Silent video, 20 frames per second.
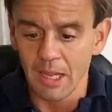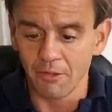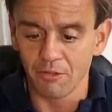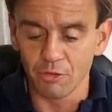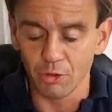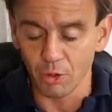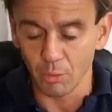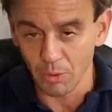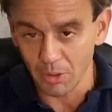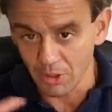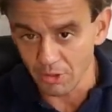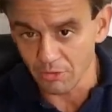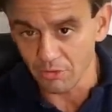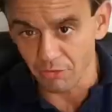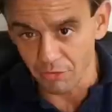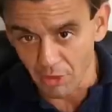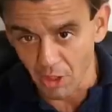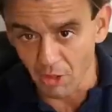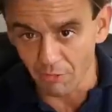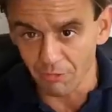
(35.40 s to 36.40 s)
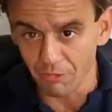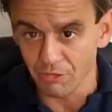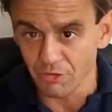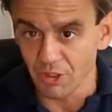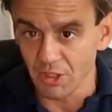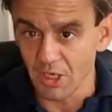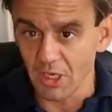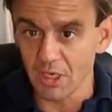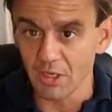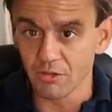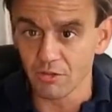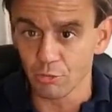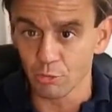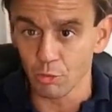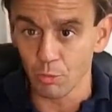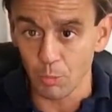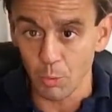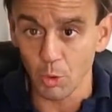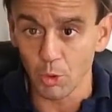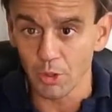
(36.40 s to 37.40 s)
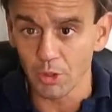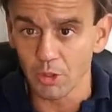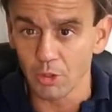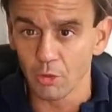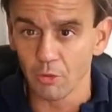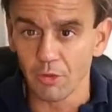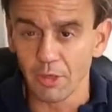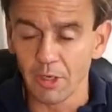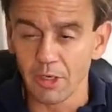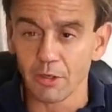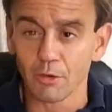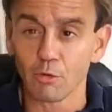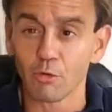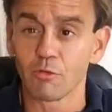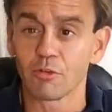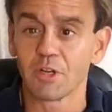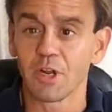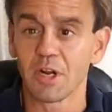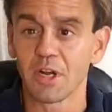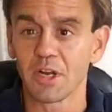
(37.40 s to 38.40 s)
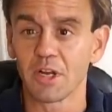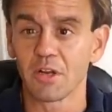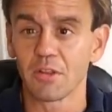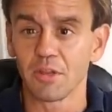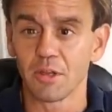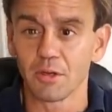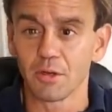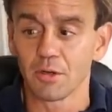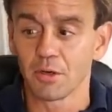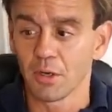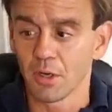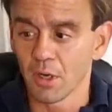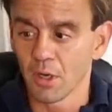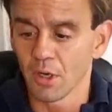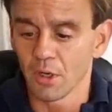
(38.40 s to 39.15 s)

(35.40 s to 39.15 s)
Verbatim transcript: And so I went into the office today to report, you know, that I'd overdone it, and they're